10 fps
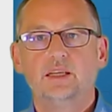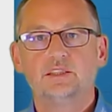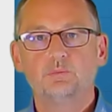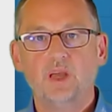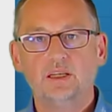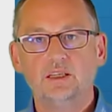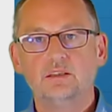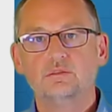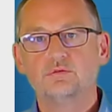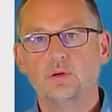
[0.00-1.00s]
spanning
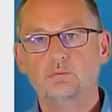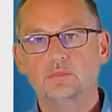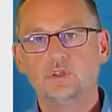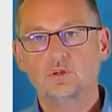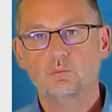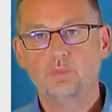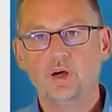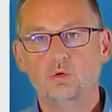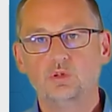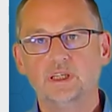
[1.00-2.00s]
from
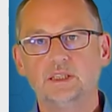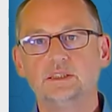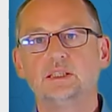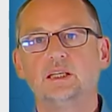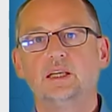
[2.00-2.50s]
component